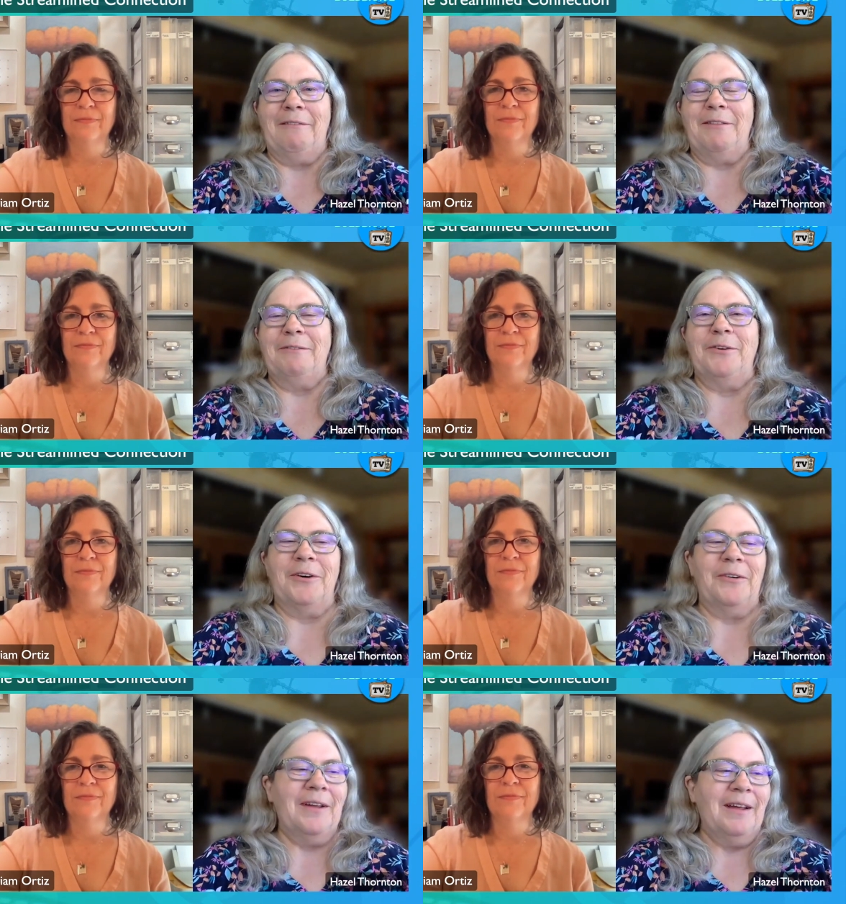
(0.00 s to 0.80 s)
Speaker 1: of the
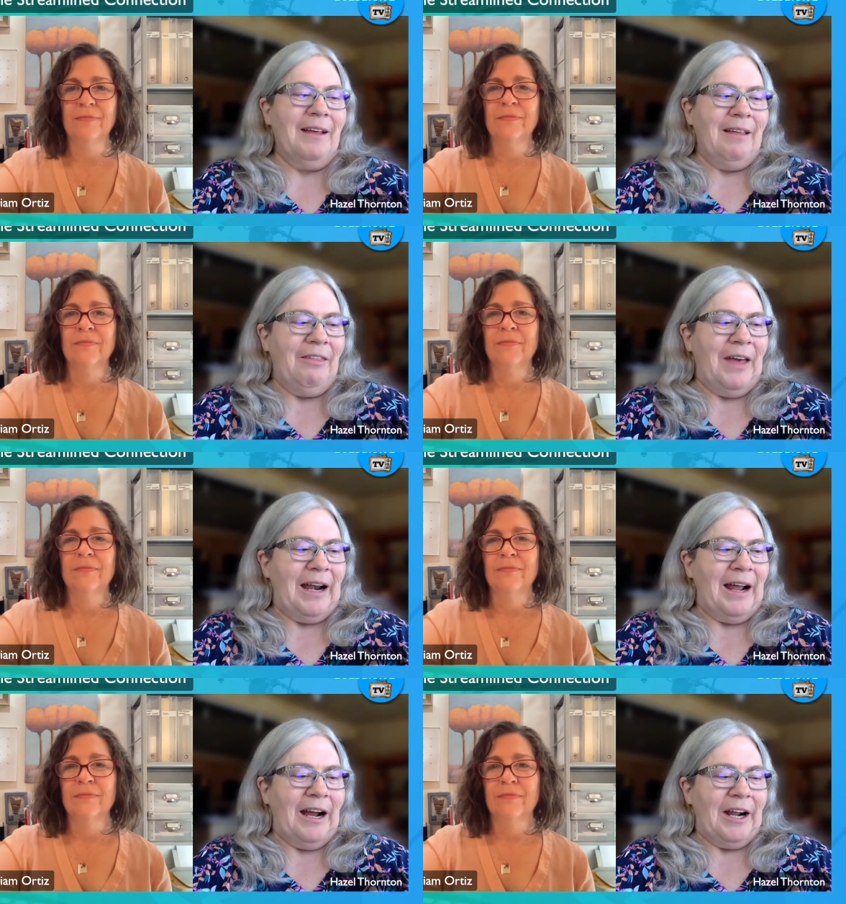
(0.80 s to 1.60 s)
photo
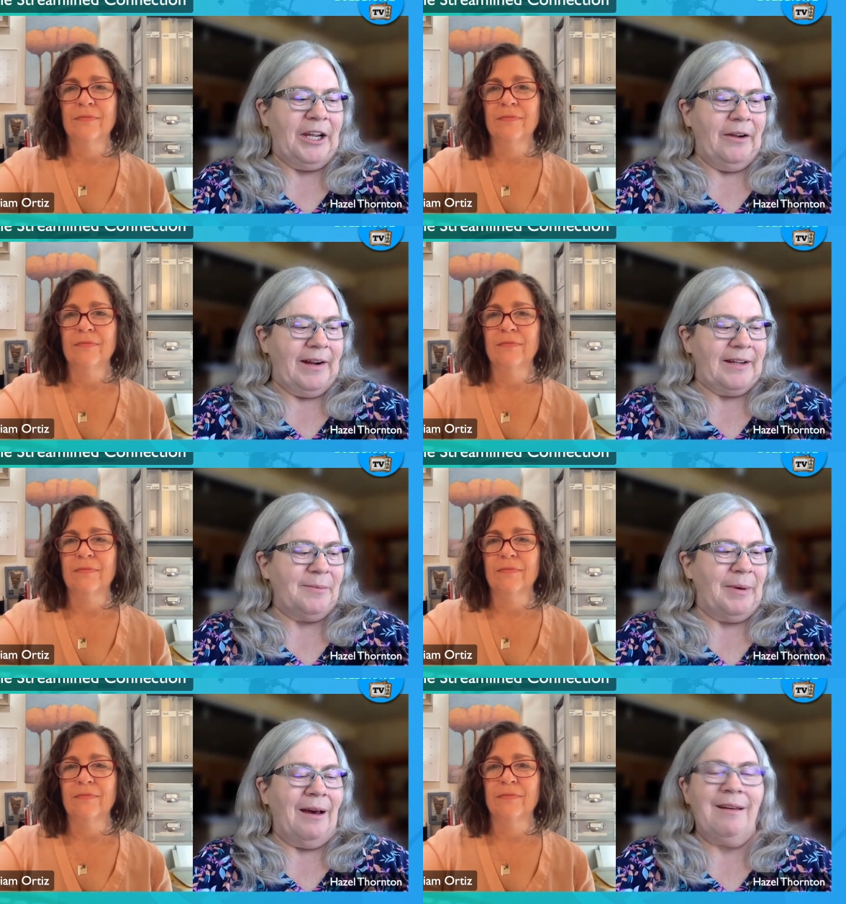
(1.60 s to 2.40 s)
that I got
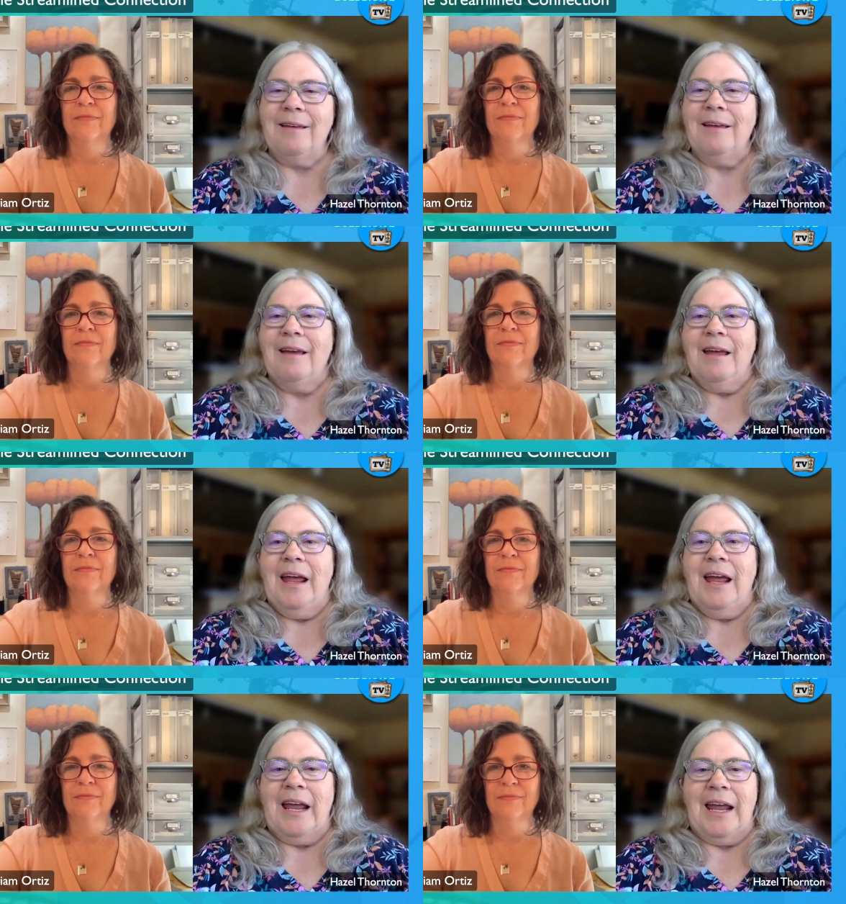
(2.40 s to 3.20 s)
curious about,
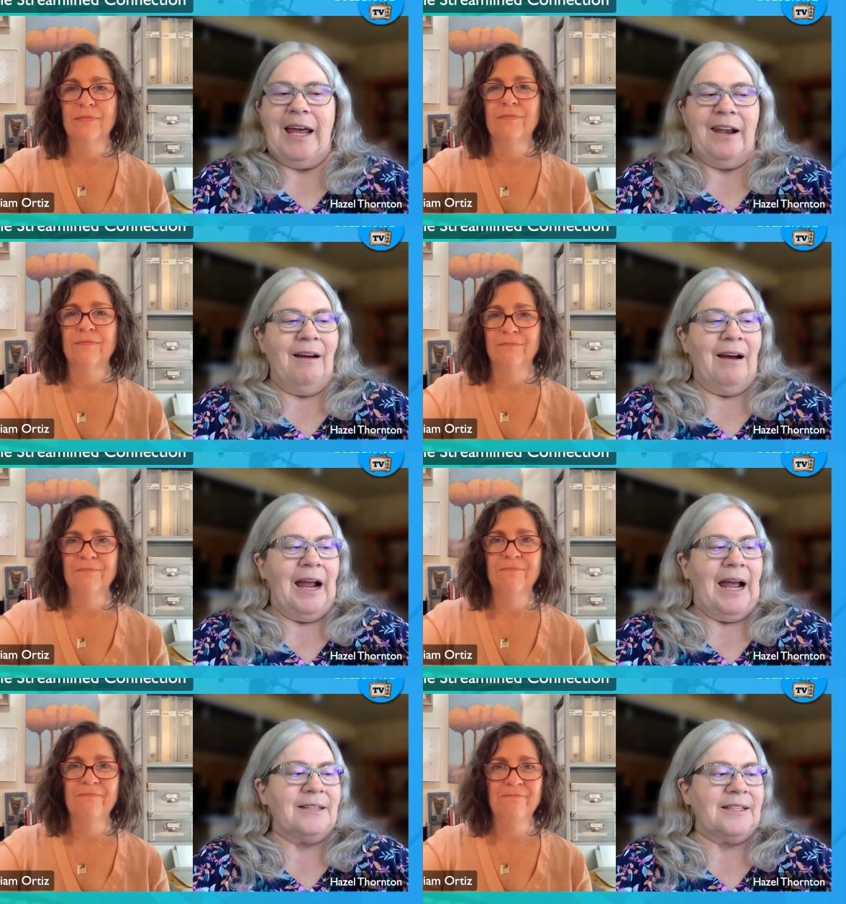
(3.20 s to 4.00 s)
and
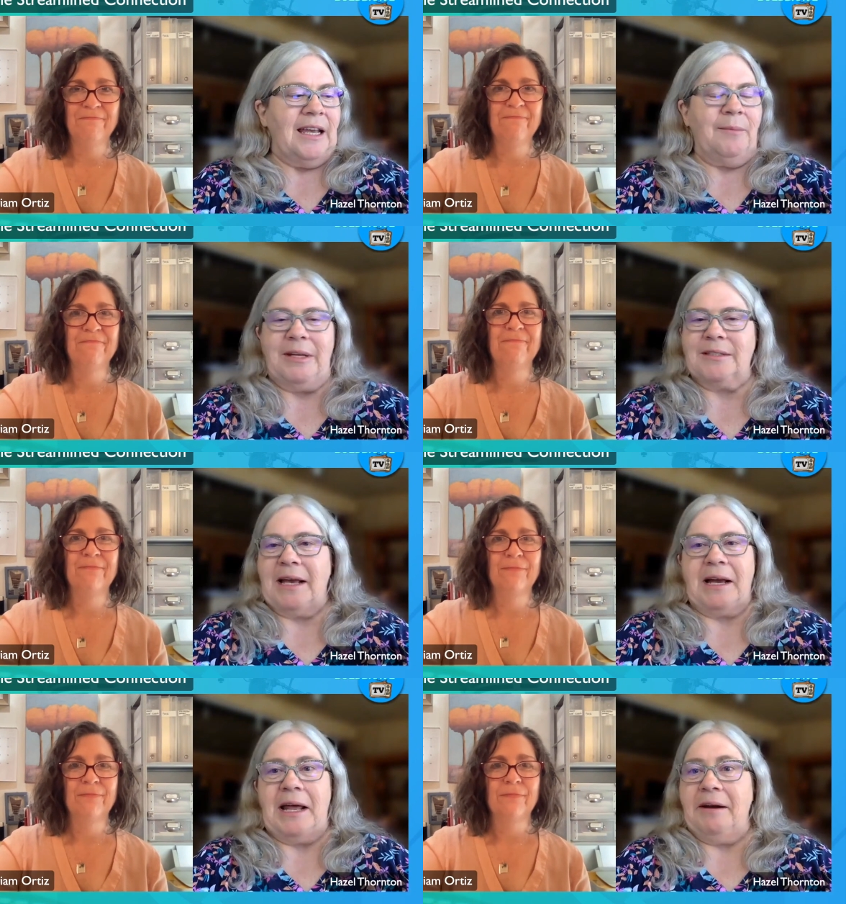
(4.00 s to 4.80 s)
I asked him,
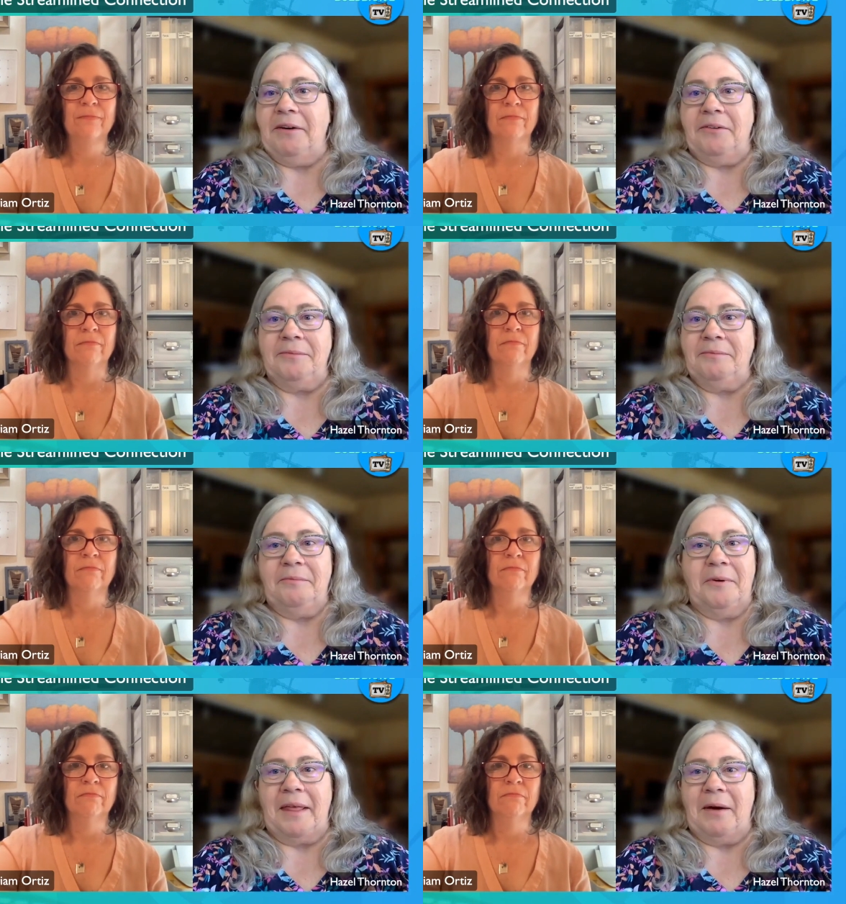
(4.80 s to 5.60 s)
and he's like, I don't know
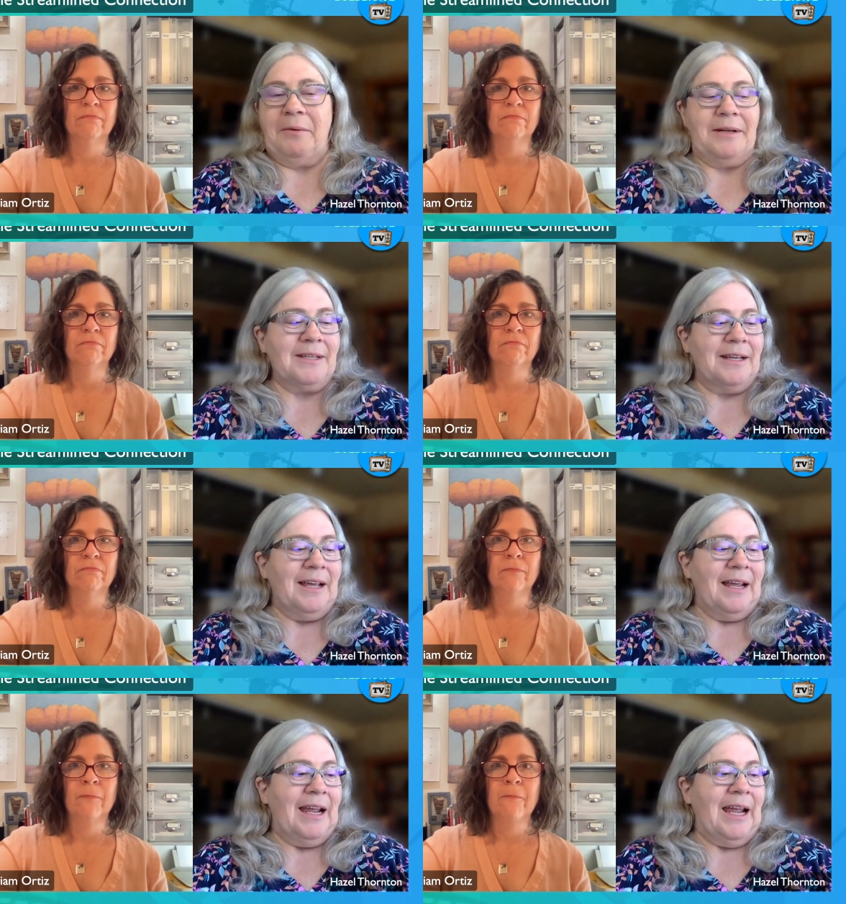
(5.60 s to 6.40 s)
where that
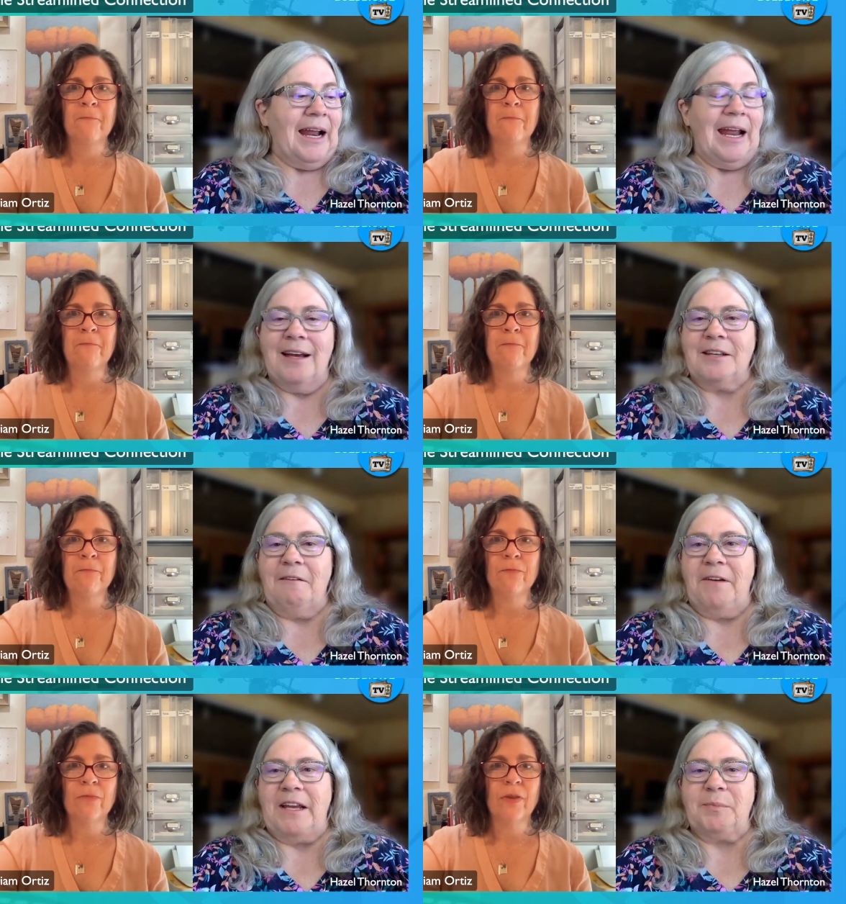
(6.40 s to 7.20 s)
was, and I
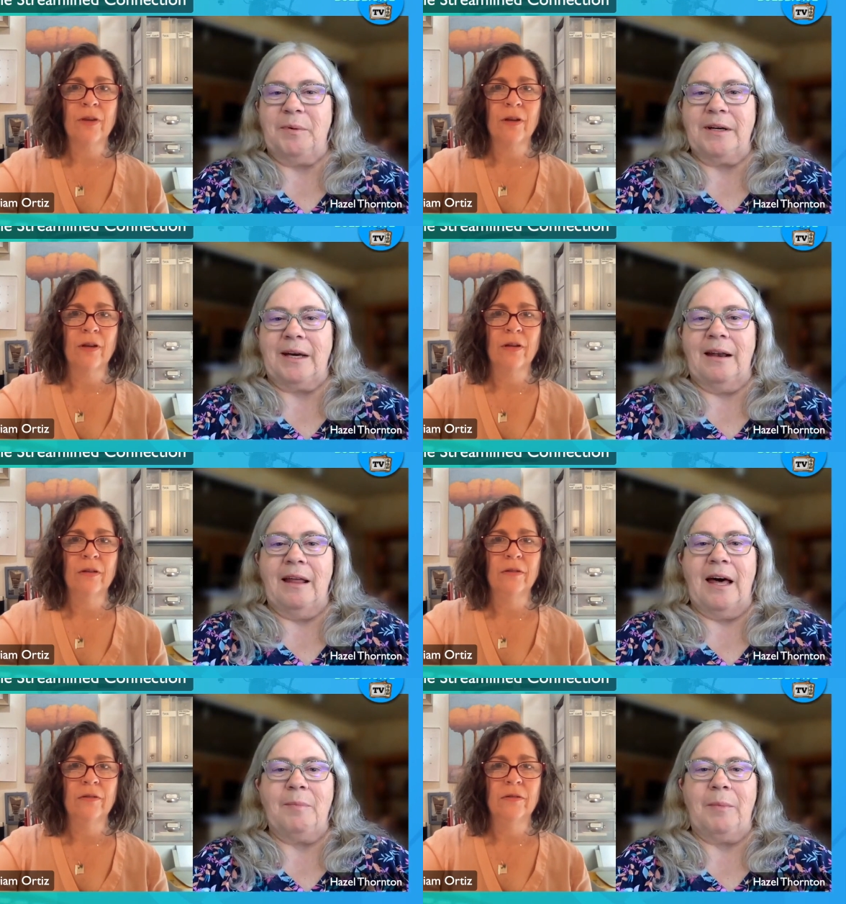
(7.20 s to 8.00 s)
asked on Facebook, and a